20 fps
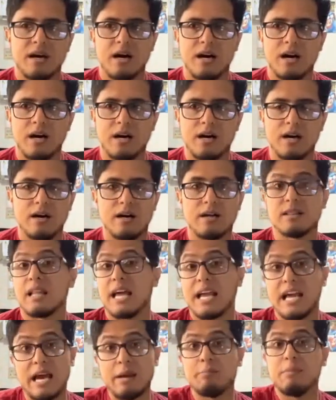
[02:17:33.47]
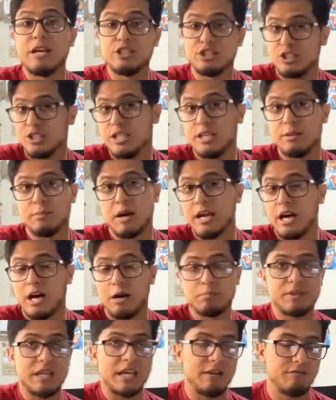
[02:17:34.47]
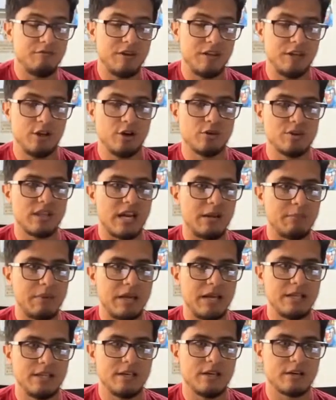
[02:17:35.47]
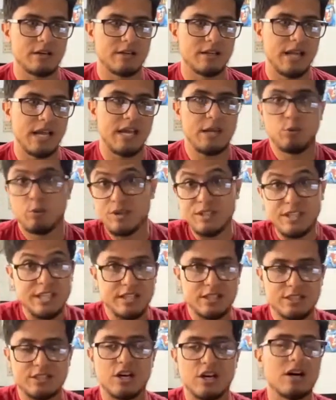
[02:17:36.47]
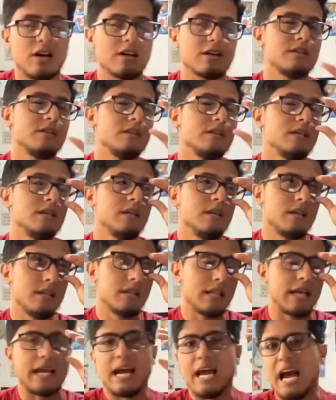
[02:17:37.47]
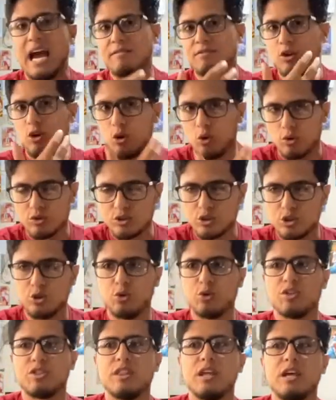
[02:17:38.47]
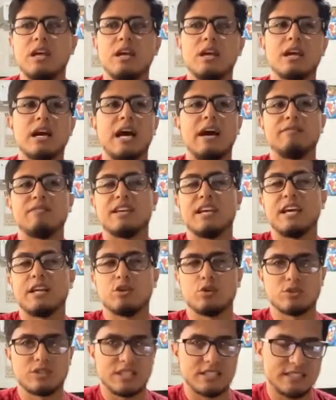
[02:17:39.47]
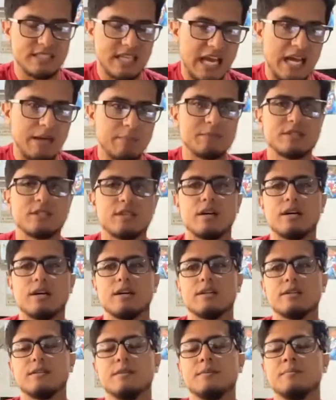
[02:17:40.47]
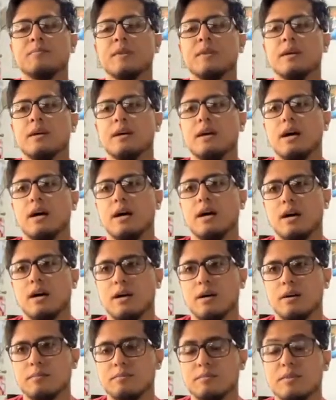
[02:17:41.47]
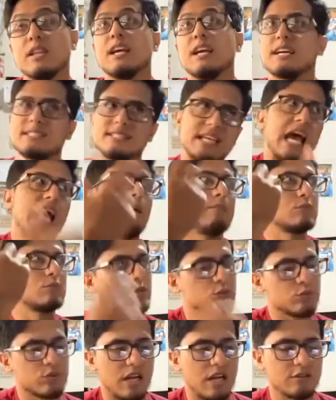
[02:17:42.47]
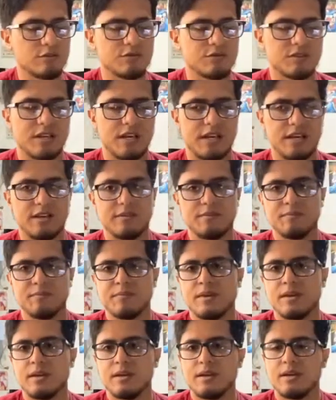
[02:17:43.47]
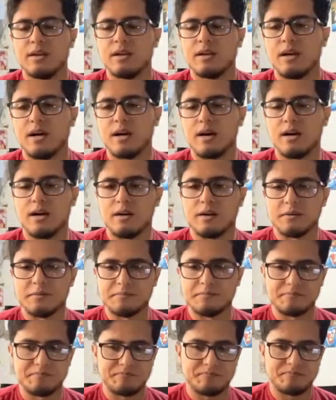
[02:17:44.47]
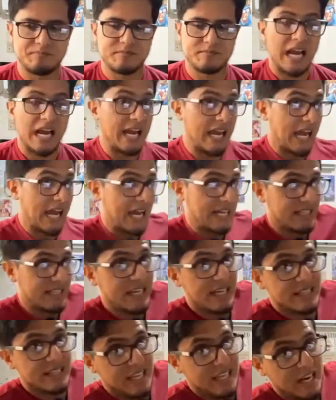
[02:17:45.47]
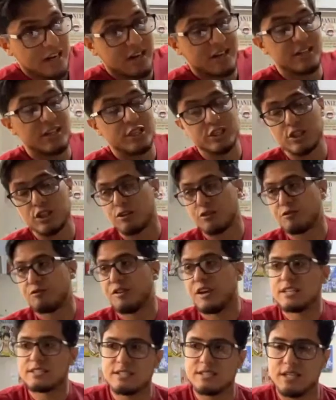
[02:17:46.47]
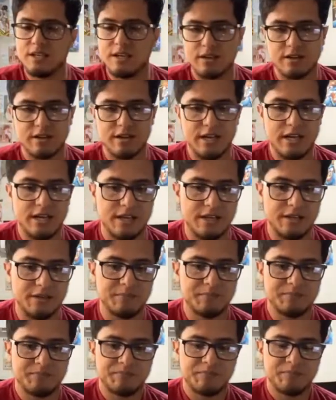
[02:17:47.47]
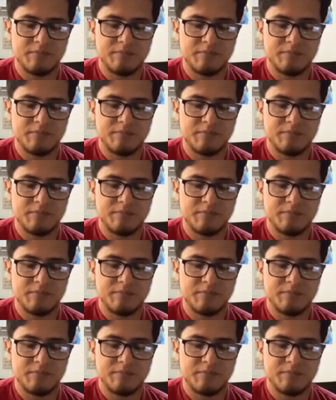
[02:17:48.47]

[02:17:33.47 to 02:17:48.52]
Like I mentioned in my update video that I made the other day, we need to talk. Like I have the whole tooth thing. I have to get those exams done. The exams was what I was forgetting. I had to get the air conditioner fixed the other day.